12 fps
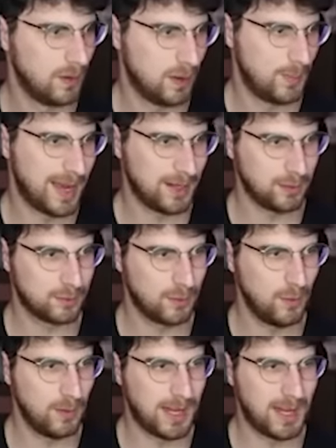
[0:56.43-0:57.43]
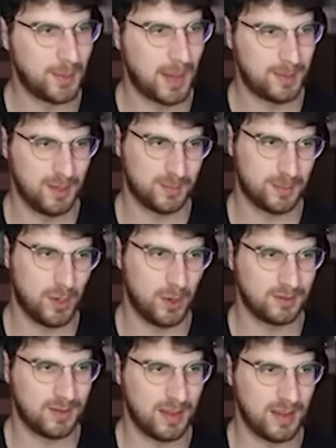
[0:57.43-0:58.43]
Medical school in Alabama has
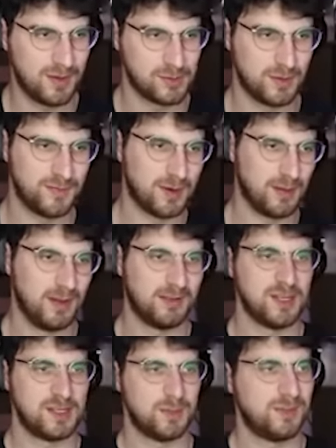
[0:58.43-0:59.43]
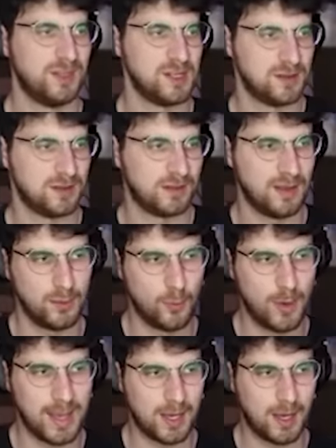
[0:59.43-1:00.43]
paused in vitro fertilization procedures in the
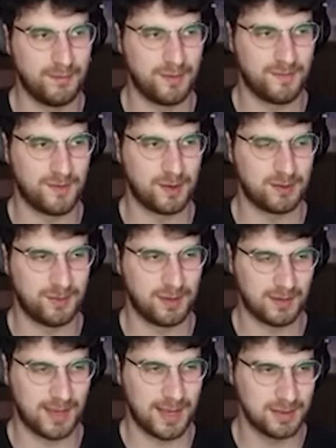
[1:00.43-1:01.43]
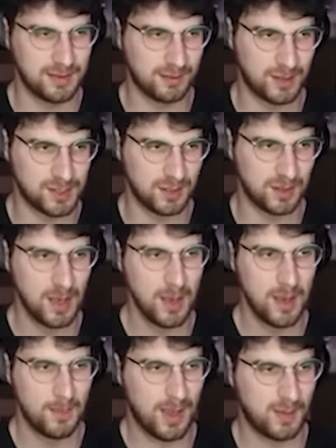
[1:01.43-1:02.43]
wake of the first of its kind decision
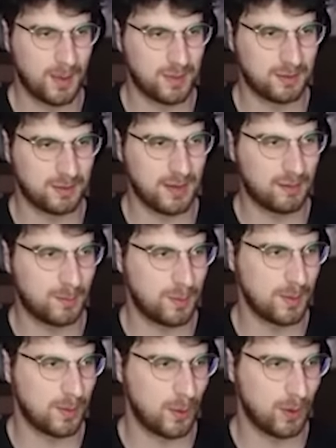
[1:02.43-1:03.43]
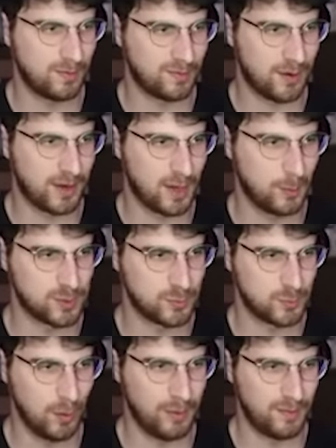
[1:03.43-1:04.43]
made by the state Supreme Court on Friday, which
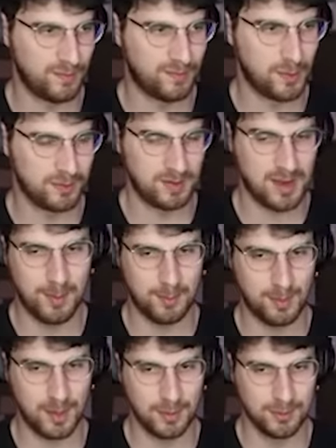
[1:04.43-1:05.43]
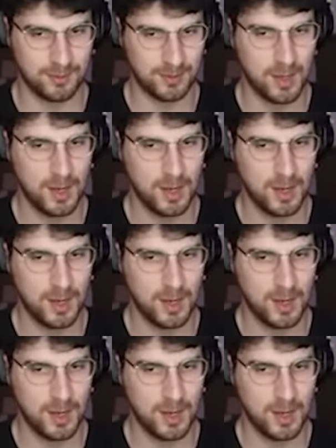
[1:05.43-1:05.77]
ruled that frozen embryos